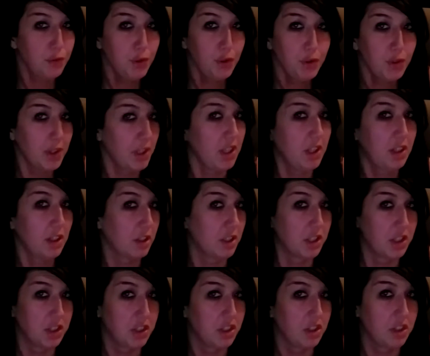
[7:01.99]
if you're like
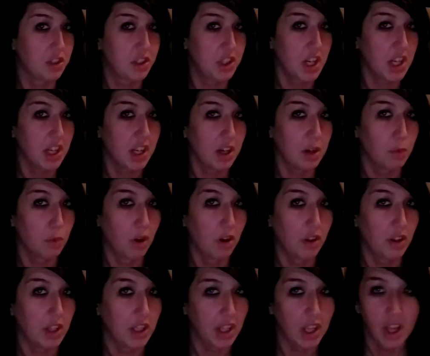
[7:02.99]
J.K.
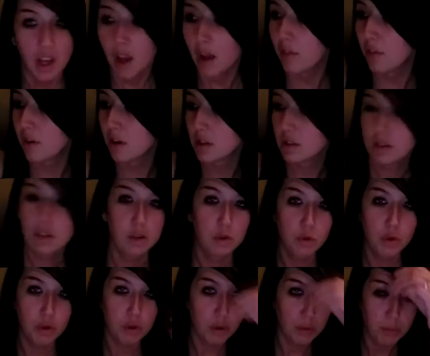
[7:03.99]
Rowling and the next thing you
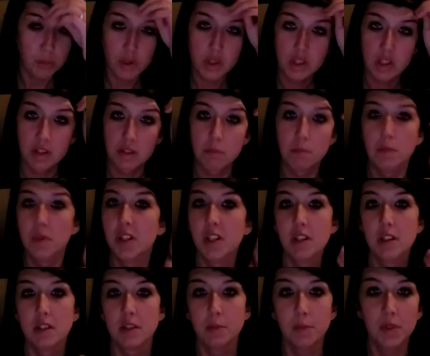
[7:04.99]
know, your book sells
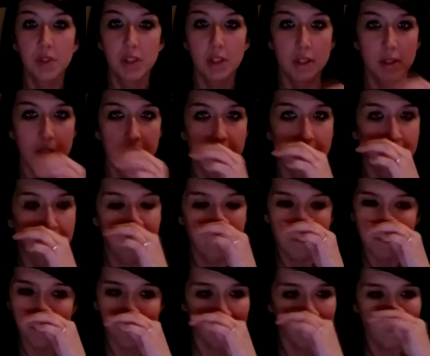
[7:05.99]
millions and millions?
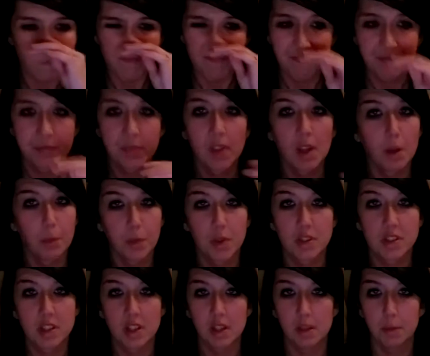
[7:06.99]
I'm
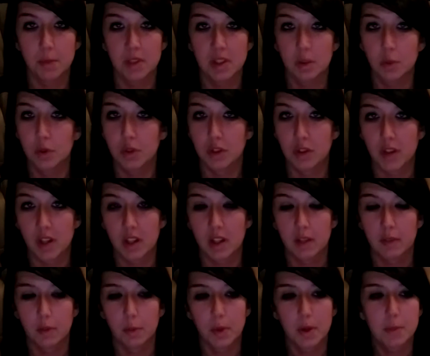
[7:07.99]
not saying I'm anywhere near that
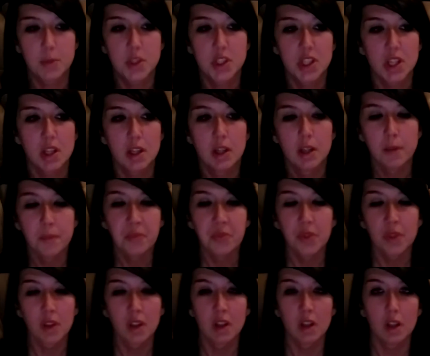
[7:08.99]
level, but I'm just saying
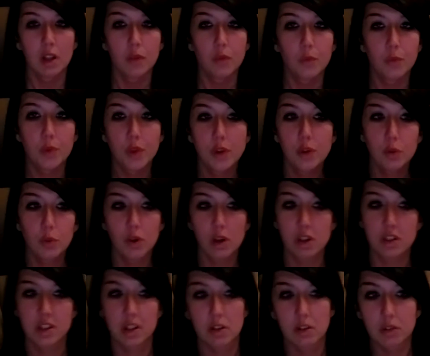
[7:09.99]
then you
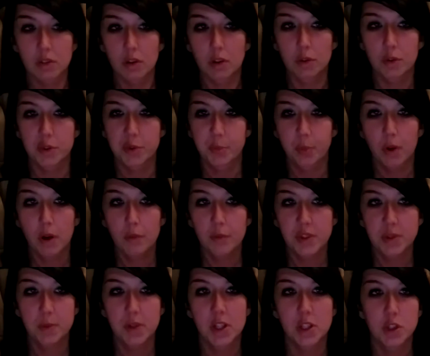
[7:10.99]
lost out on all those
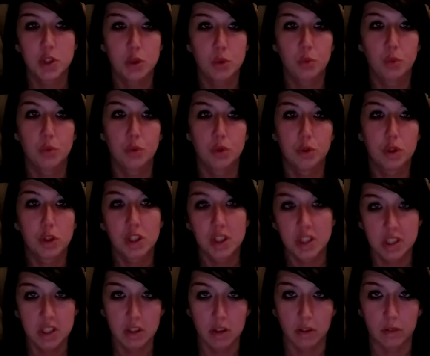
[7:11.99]
profits because you you took a
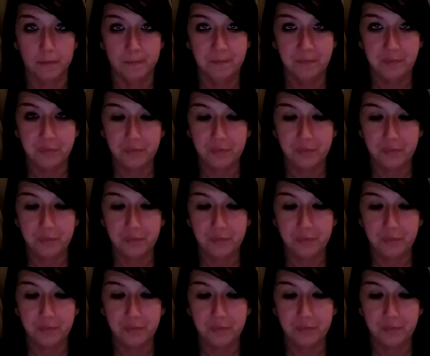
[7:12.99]
deal